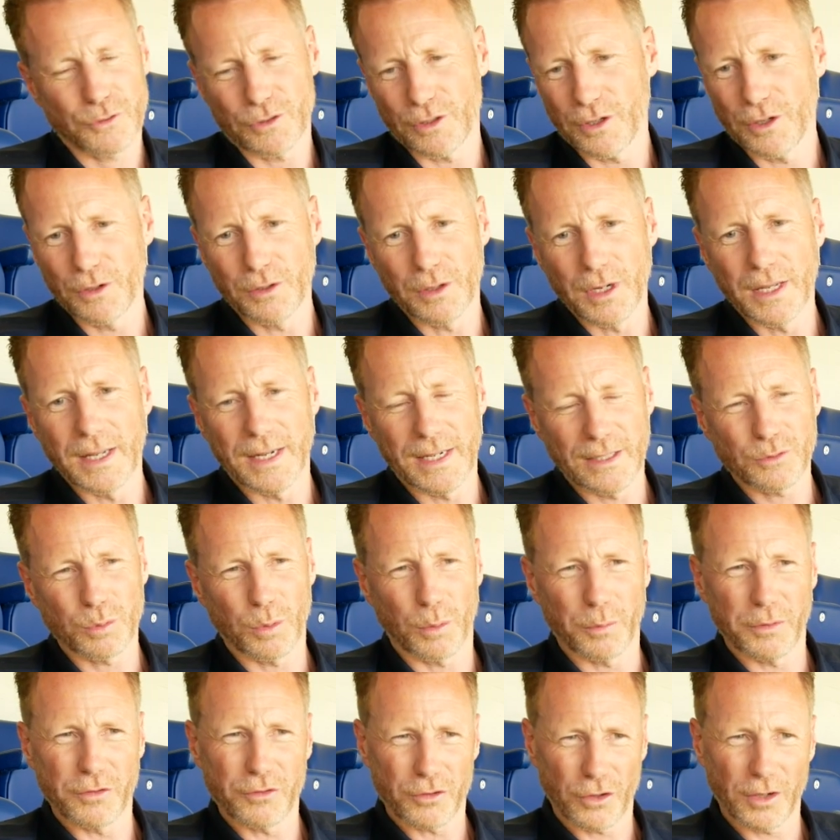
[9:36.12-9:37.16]
Absolutely, and that's
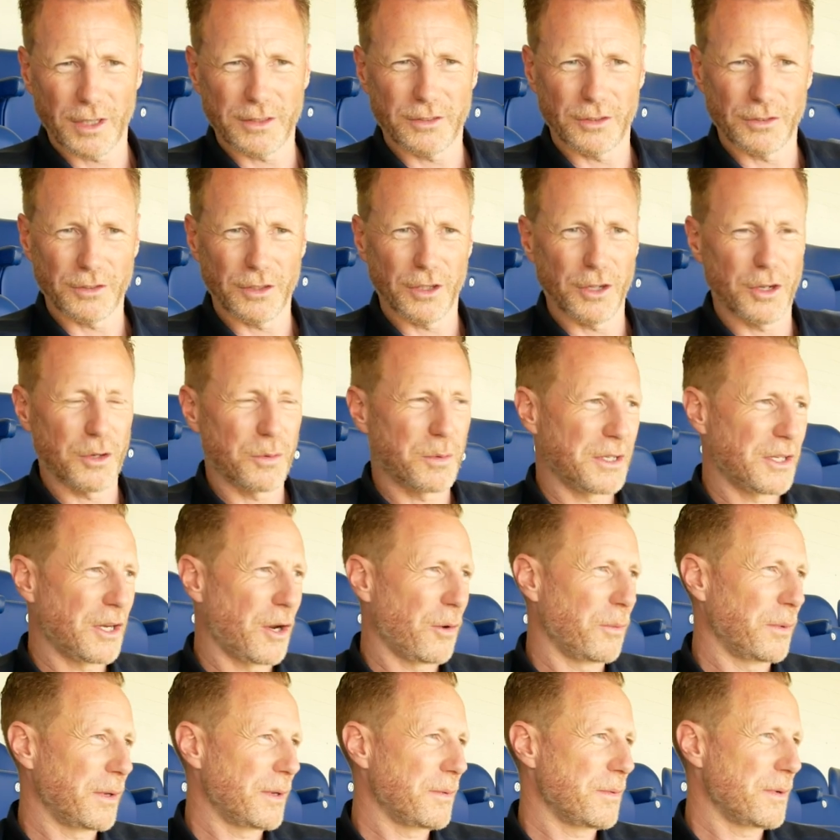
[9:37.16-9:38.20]
what we've tried to
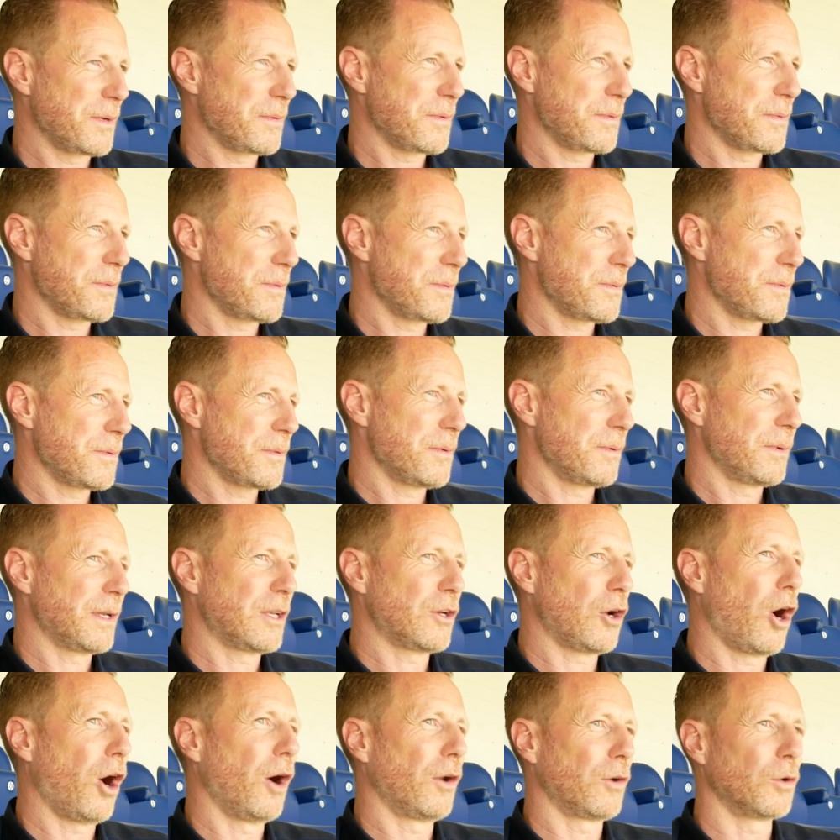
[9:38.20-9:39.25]
do. We
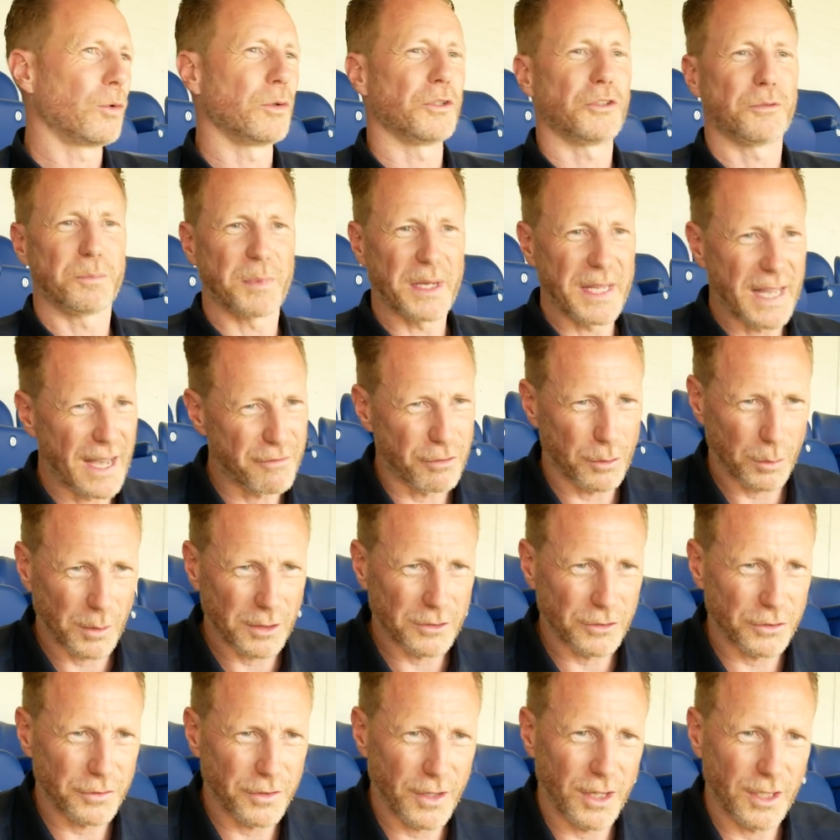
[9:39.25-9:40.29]
can't always be
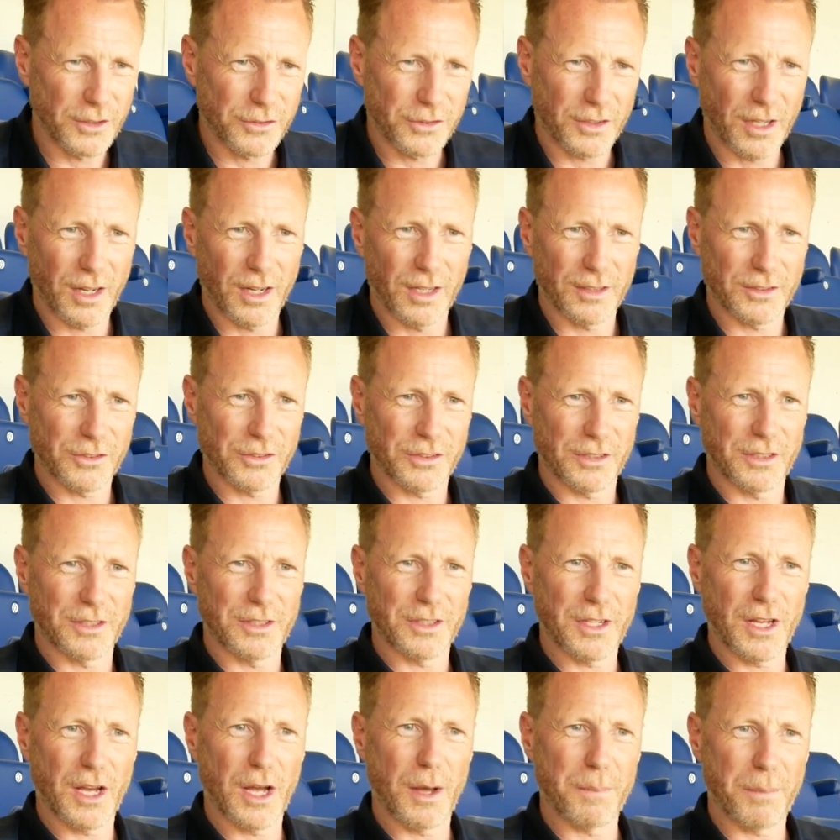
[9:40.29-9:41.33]
everyone's first dance,
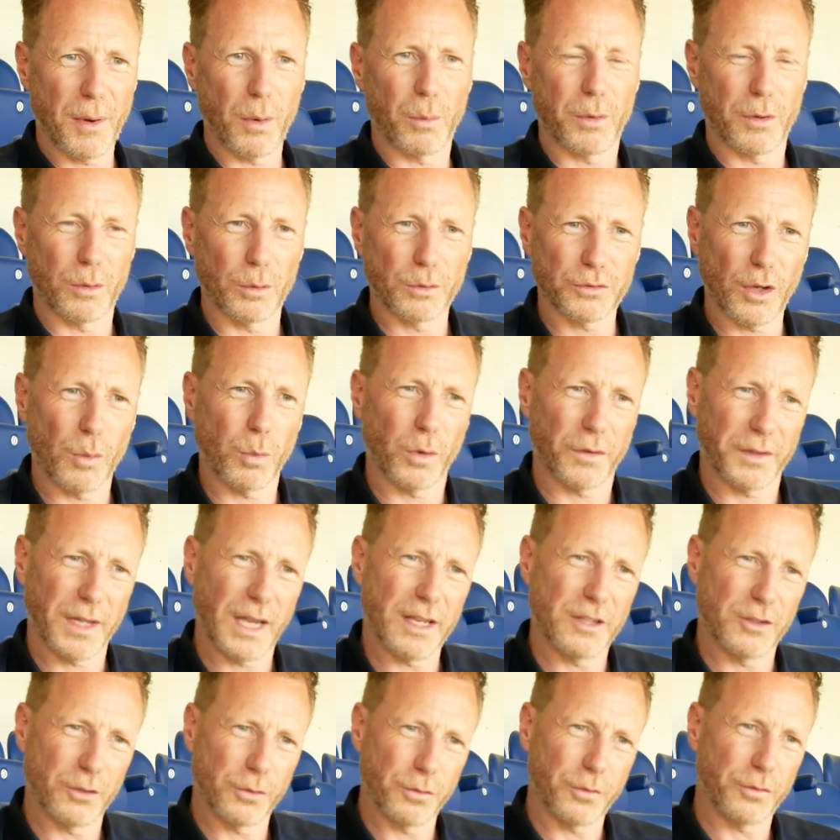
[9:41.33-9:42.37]
but we also want
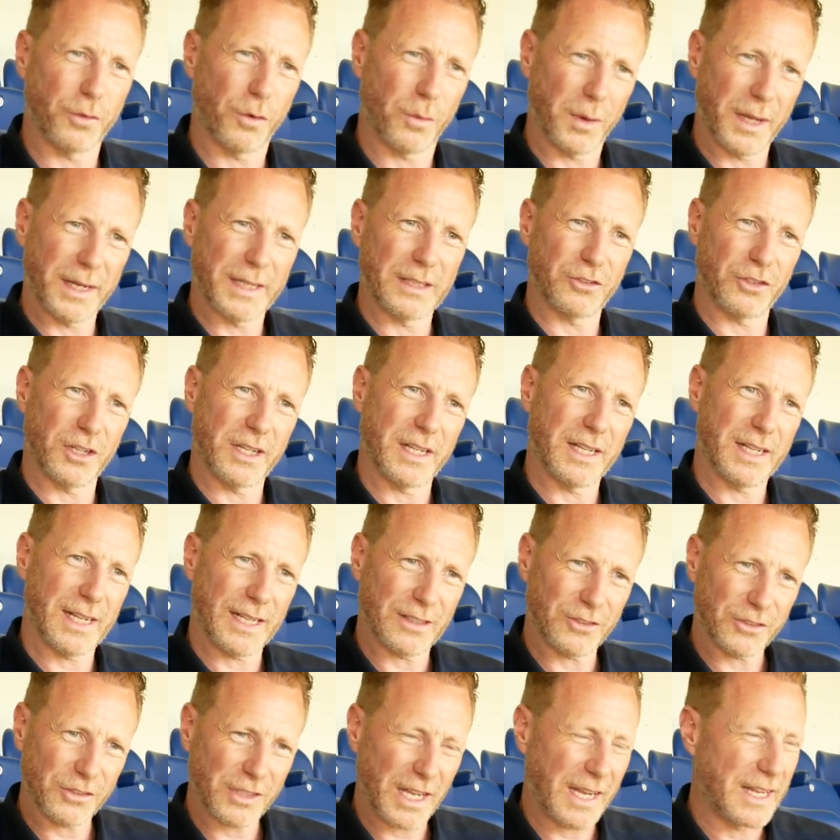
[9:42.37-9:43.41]
that youthful energy and
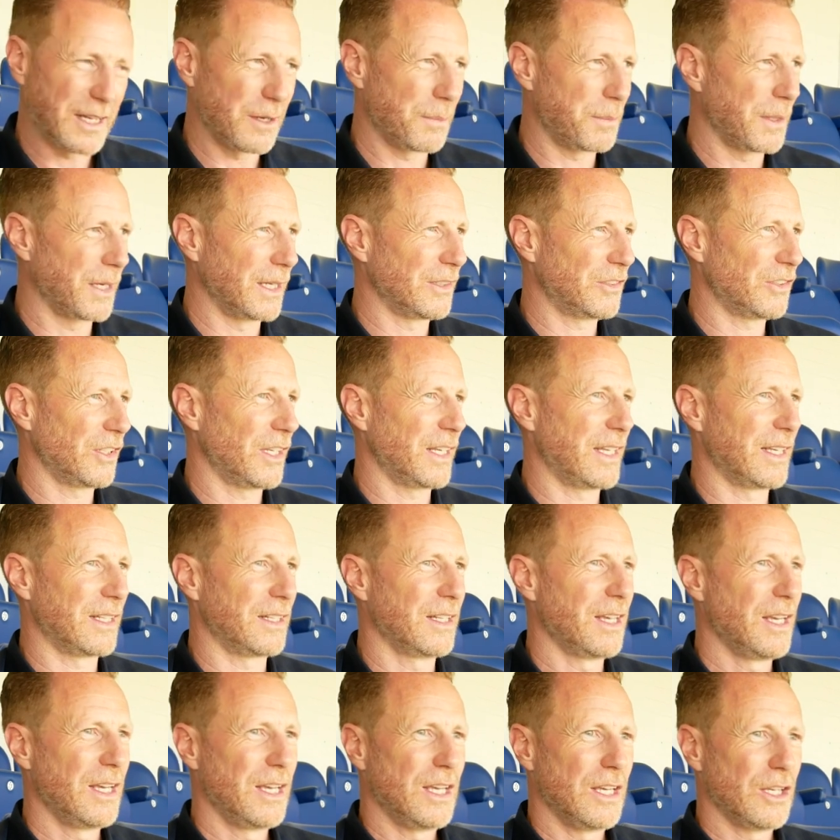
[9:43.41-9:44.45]
that scalability,
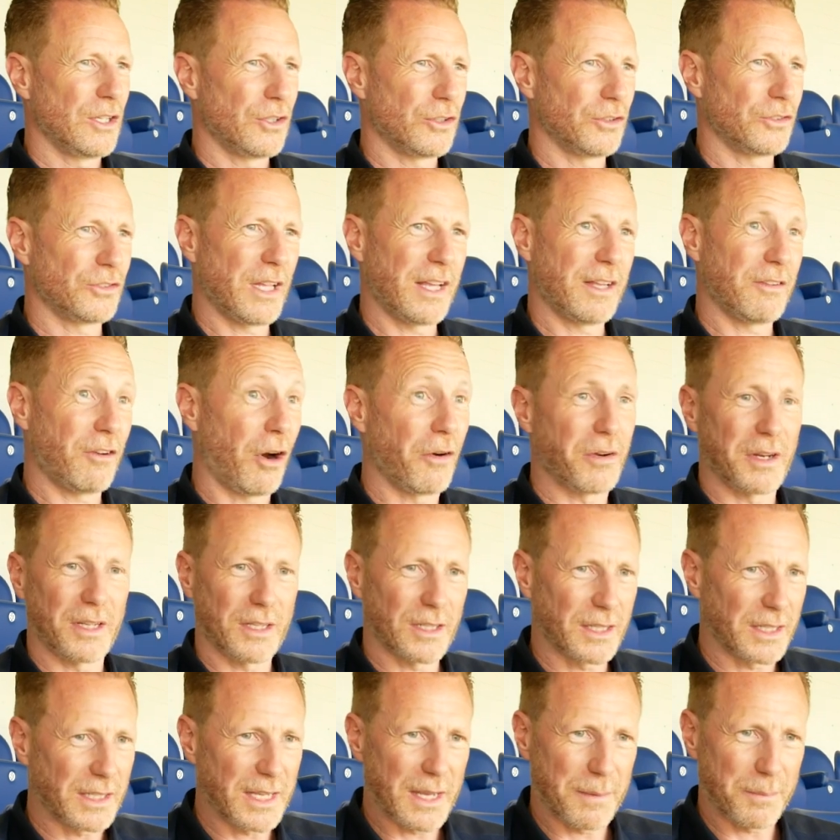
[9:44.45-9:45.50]
and because they're only
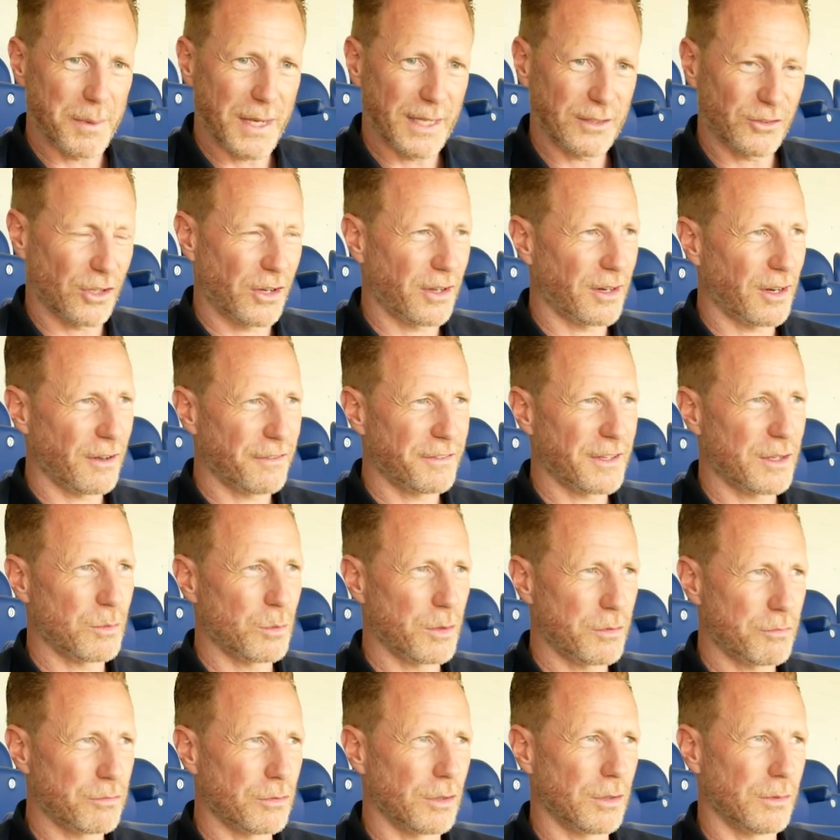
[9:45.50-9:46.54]
going to get better. And I think
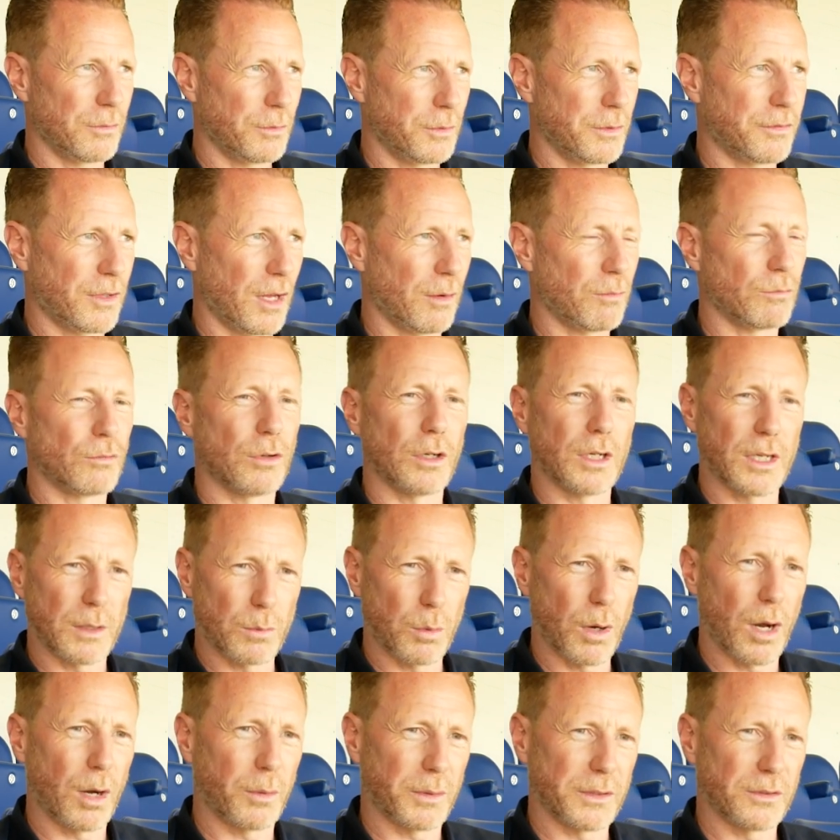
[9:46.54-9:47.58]
we've done really
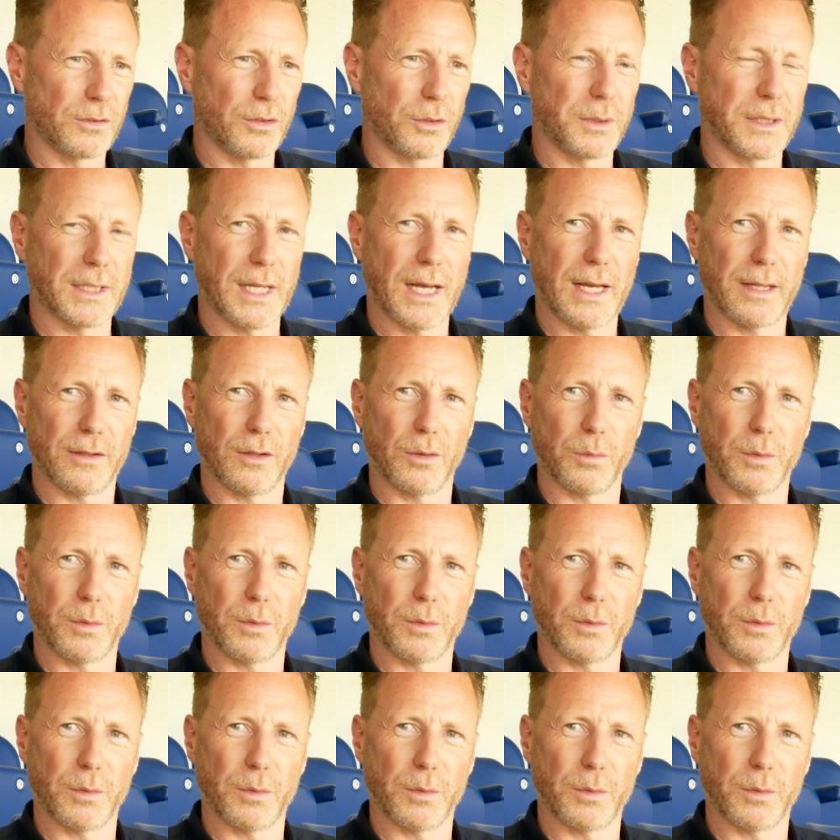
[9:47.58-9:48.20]
well in doing that.